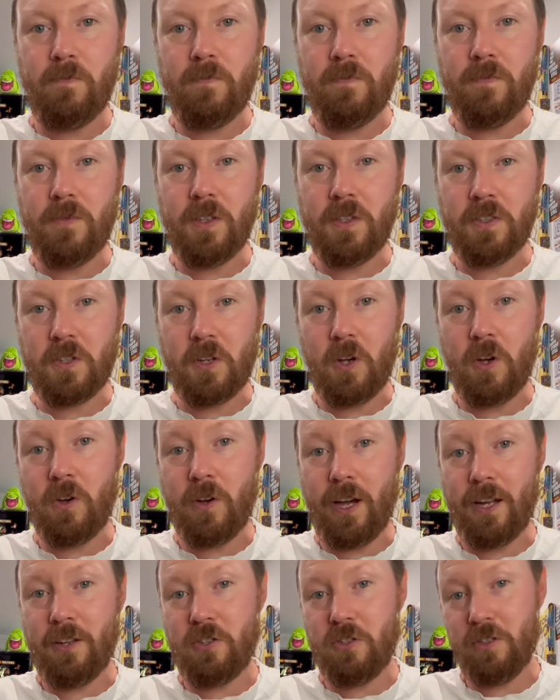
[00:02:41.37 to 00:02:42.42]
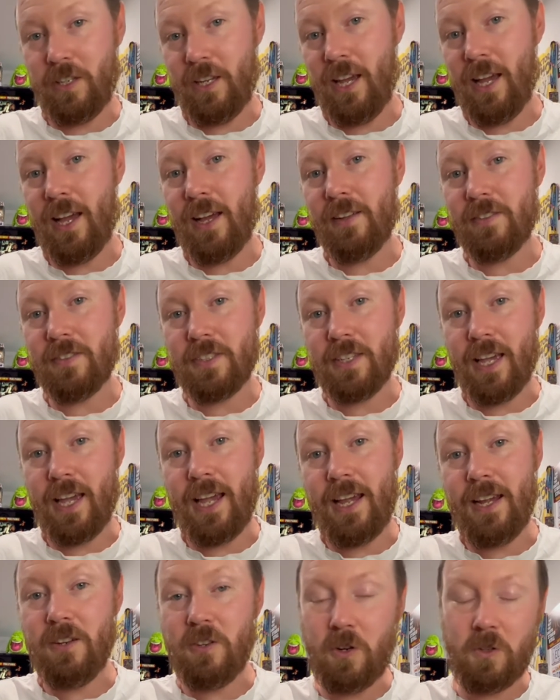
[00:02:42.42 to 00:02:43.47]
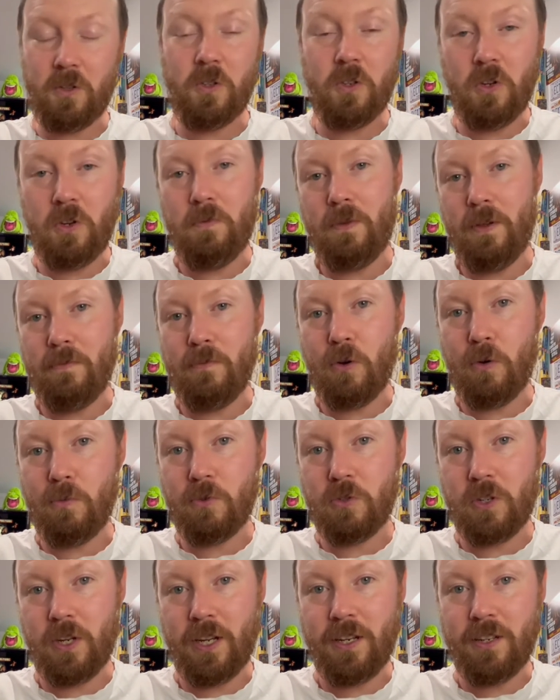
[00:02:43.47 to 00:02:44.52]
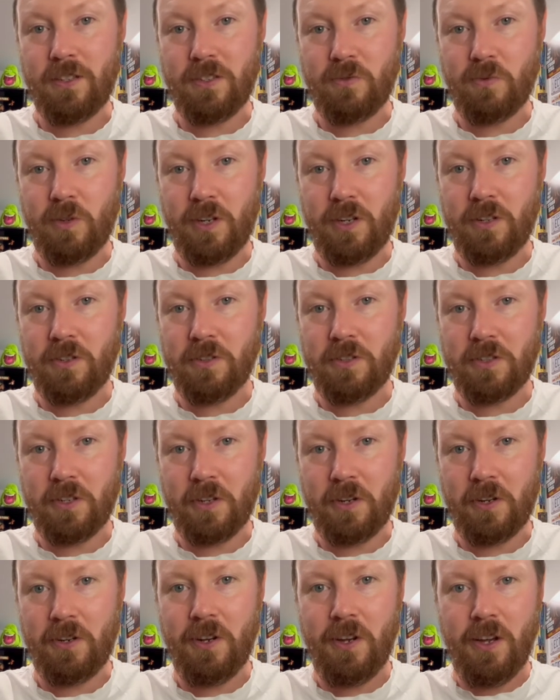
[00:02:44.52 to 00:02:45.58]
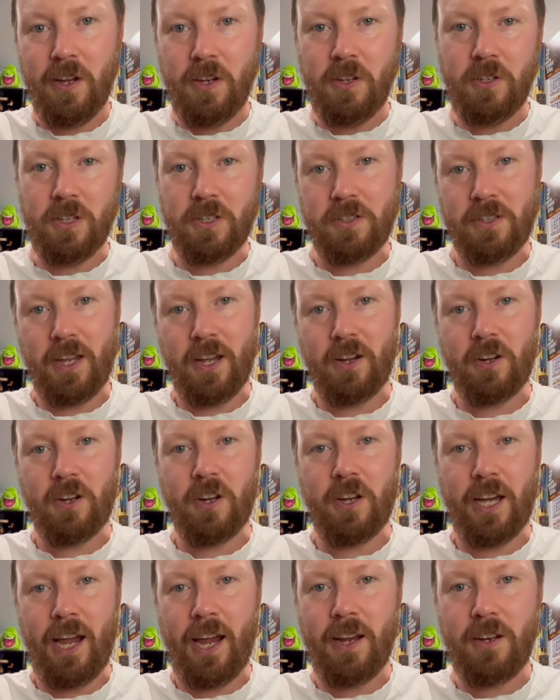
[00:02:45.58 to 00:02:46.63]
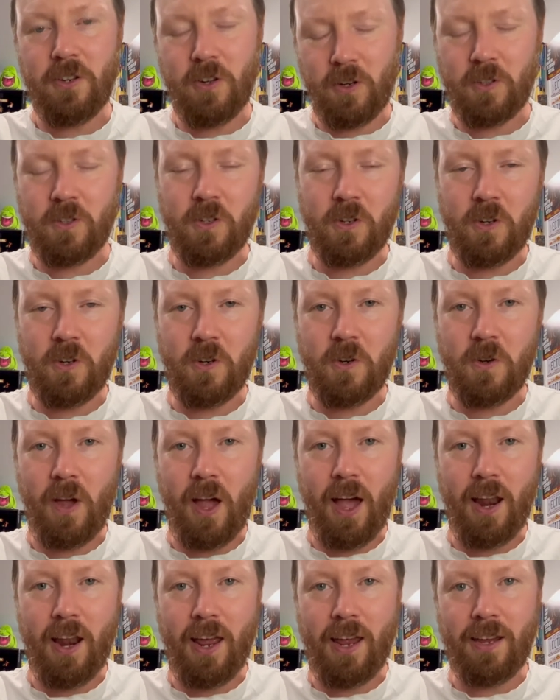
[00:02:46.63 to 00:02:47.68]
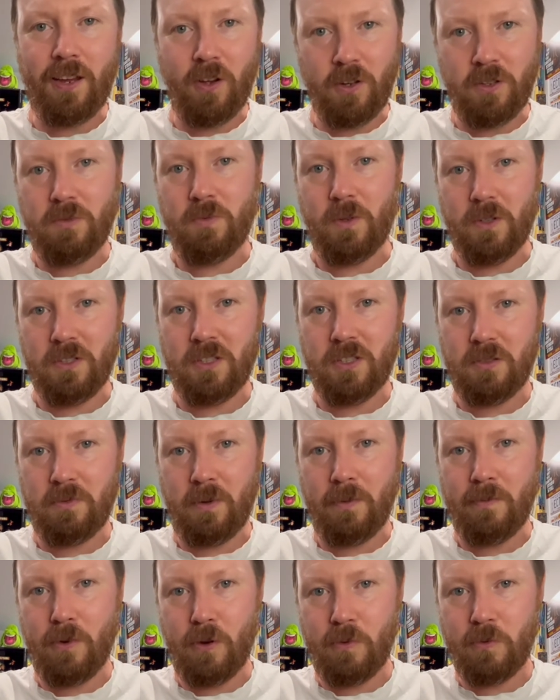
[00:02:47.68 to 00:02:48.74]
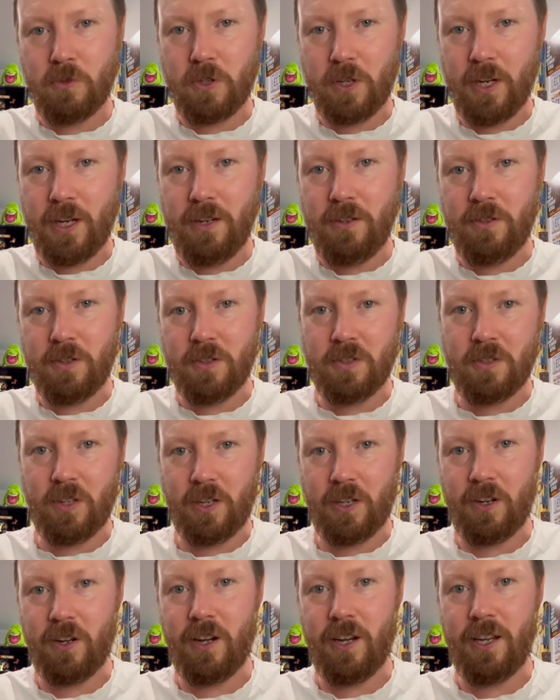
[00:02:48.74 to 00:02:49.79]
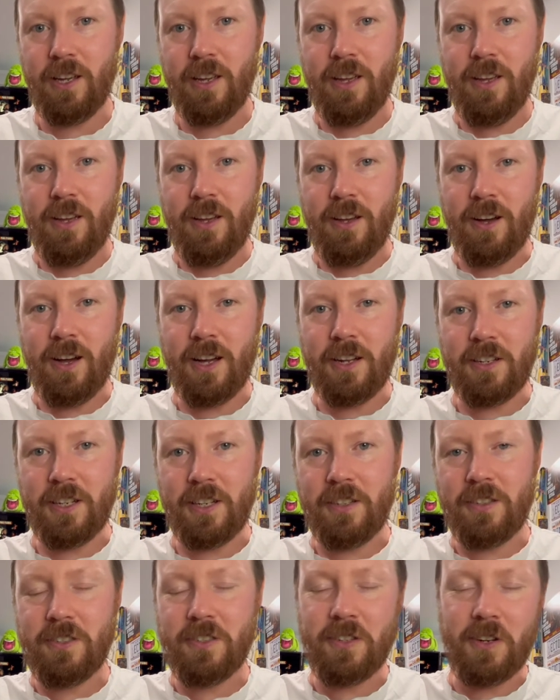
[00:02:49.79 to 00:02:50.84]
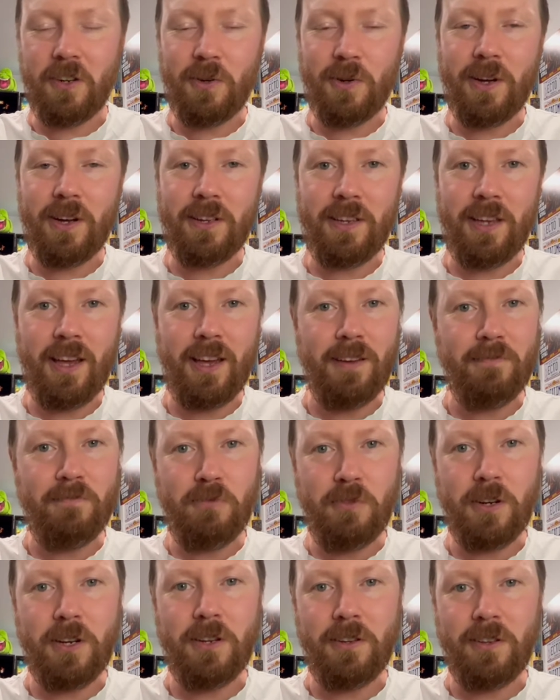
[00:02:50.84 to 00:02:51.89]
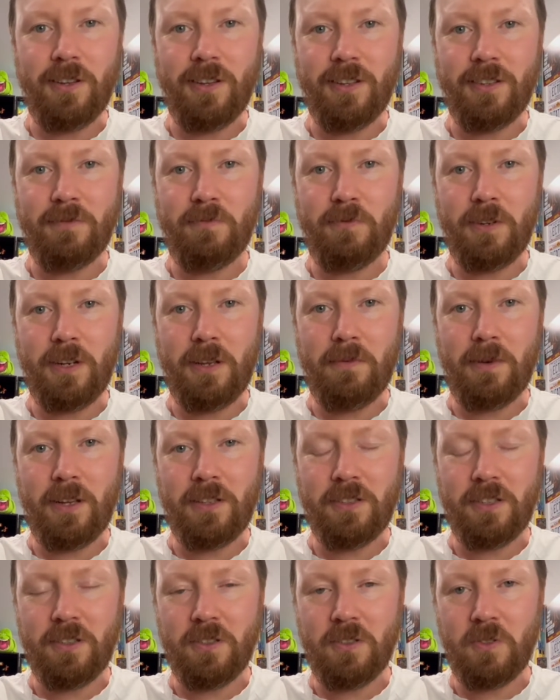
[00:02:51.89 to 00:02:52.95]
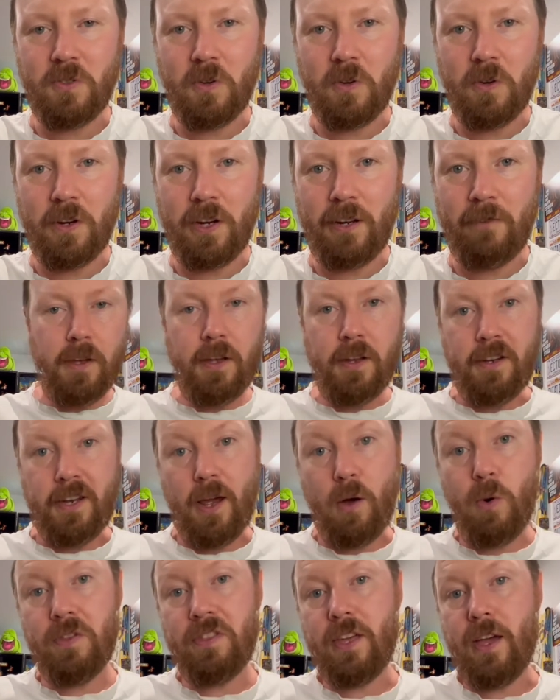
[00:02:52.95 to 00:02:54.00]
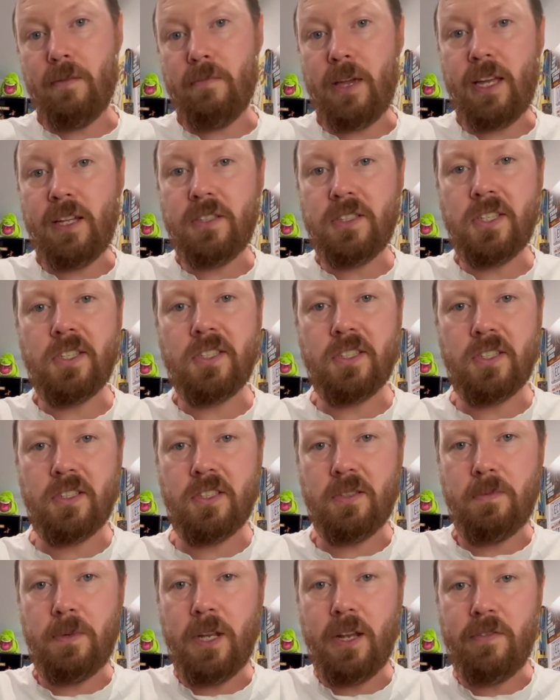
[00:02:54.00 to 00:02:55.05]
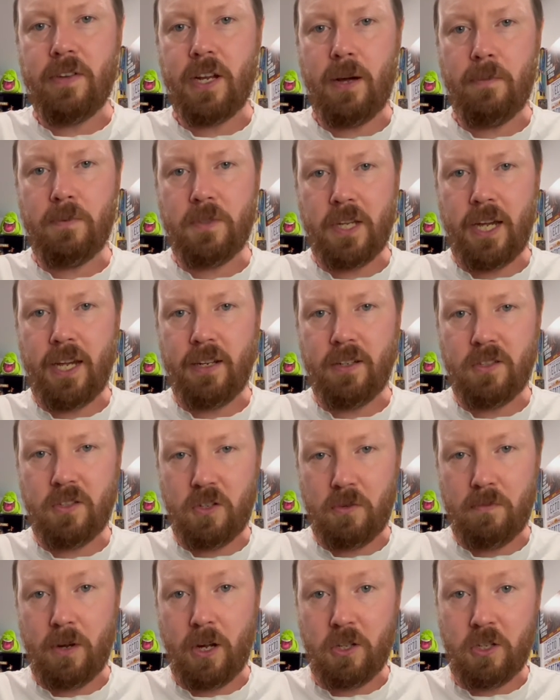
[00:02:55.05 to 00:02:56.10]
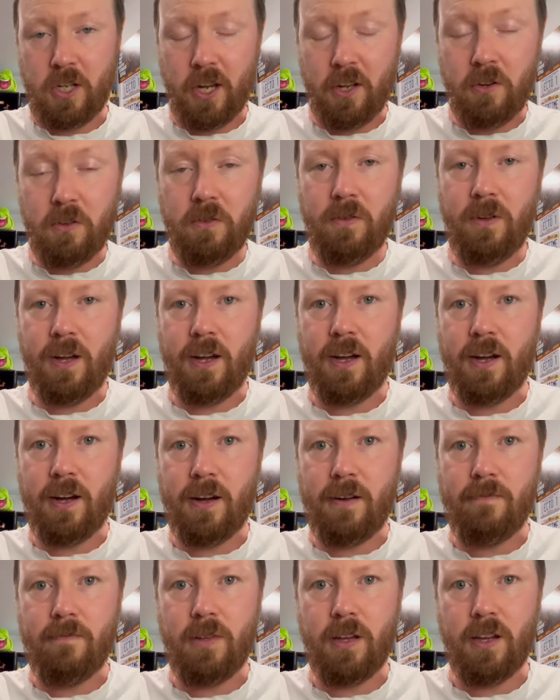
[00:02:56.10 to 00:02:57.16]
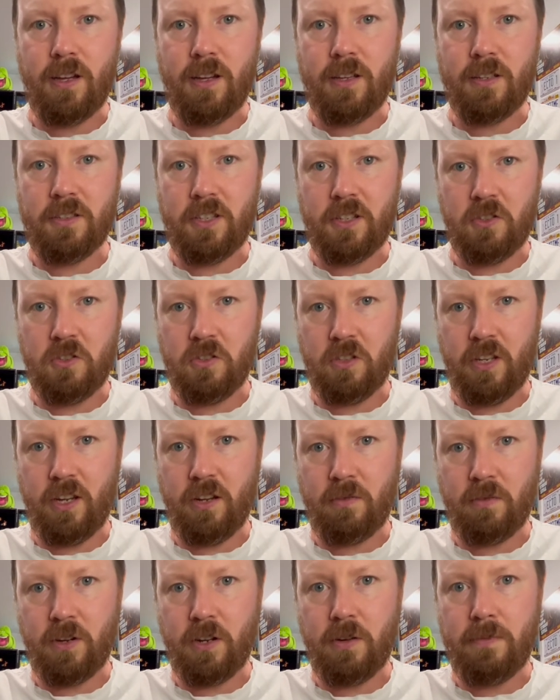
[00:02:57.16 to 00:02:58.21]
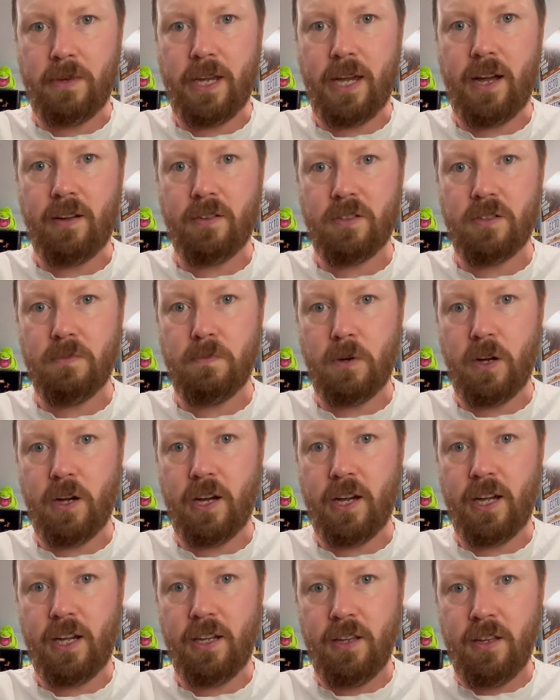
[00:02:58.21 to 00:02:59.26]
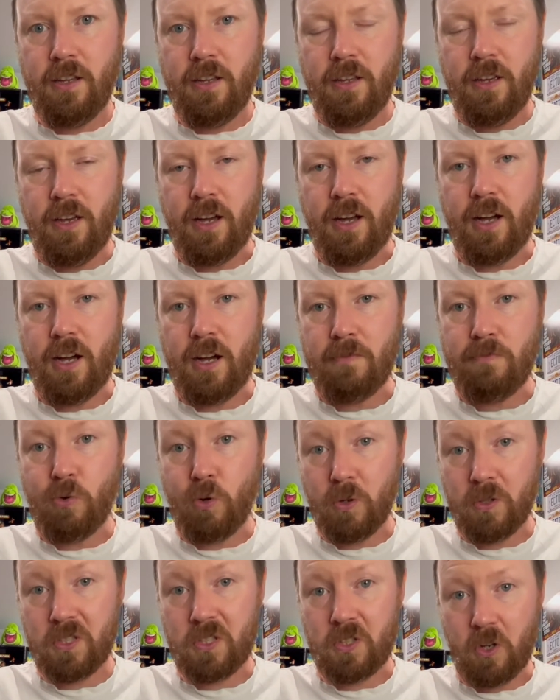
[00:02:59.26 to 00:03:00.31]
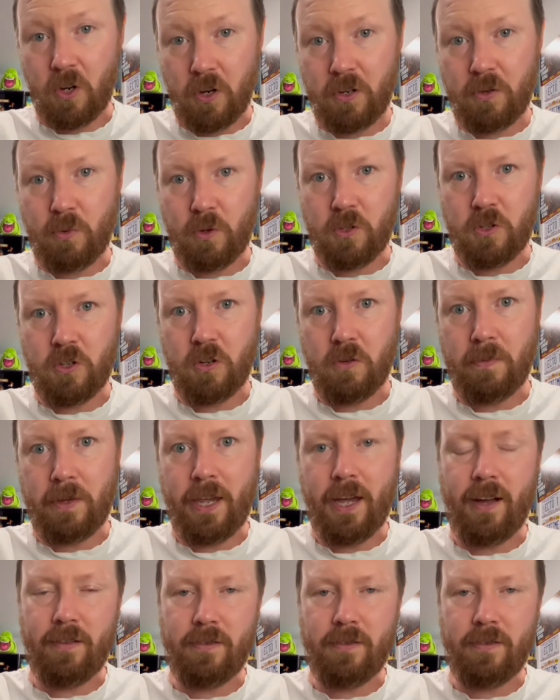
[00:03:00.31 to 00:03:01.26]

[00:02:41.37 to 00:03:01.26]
this girl actually has a Doctor Who pinball machine as well. So She's now got a Doctor Who and a Ghostbusters pinball machine, just like I, I did. So uh, yeah, pretty that's pretty amazing story. Now what that means is it's a bit of an update to my channel. Um, uh, essentially, I'm going to be able to buy uh, more stock, which I'll be able